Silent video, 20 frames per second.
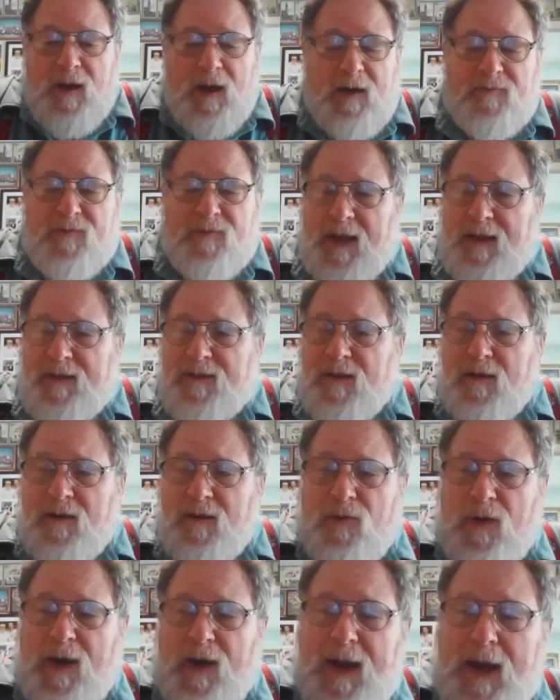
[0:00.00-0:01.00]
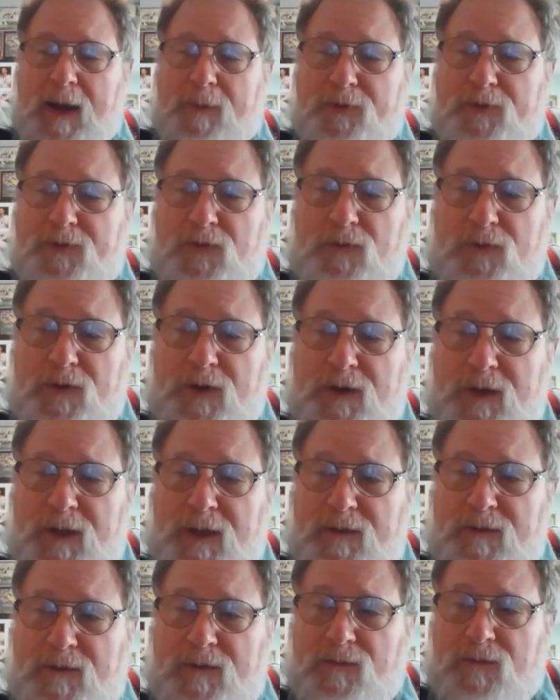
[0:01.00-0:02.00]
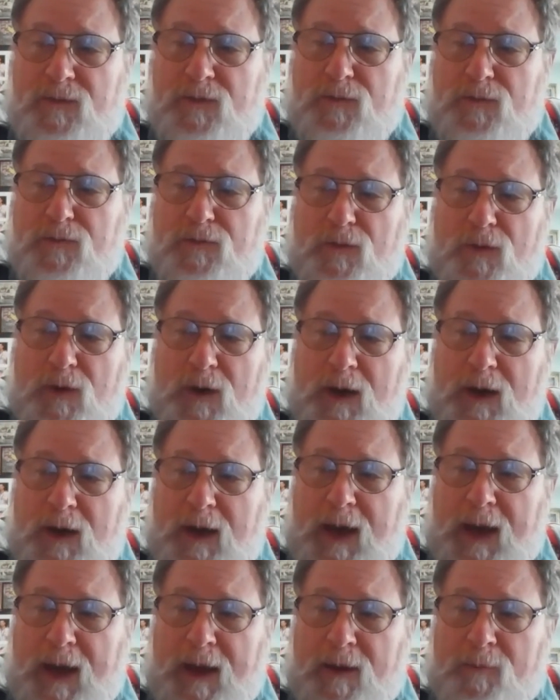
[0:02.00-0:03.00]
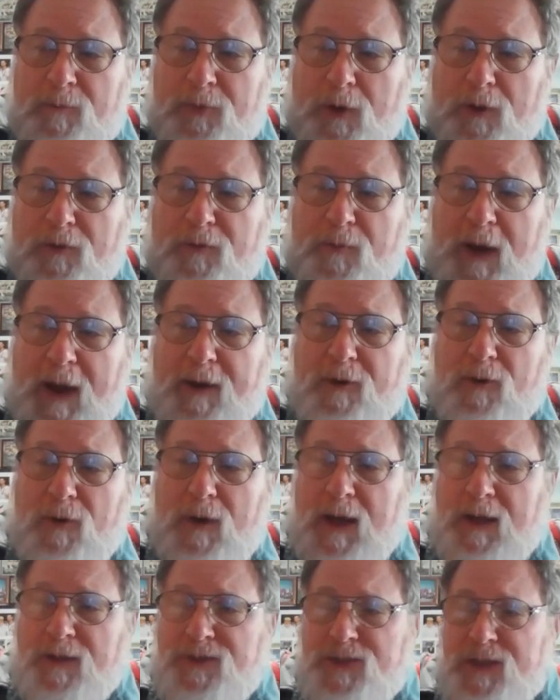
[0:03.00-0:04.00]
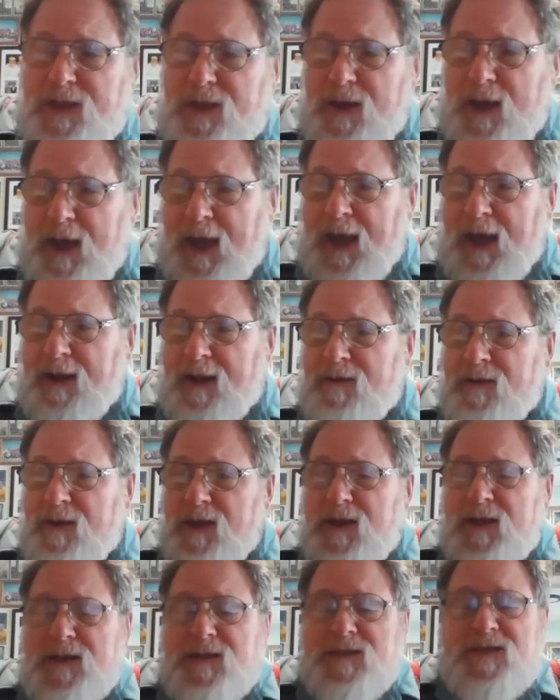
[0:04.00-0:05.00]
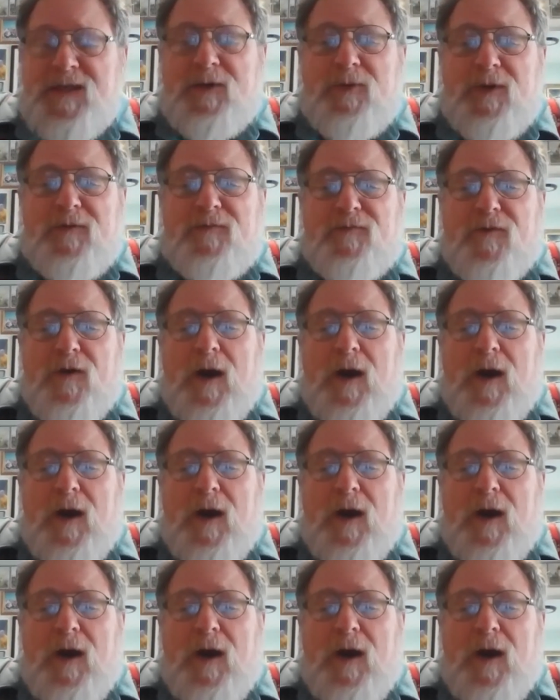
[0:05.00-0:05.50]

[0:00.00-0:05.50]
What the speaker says: I've had the great opportunity to do both microalgae and seaweed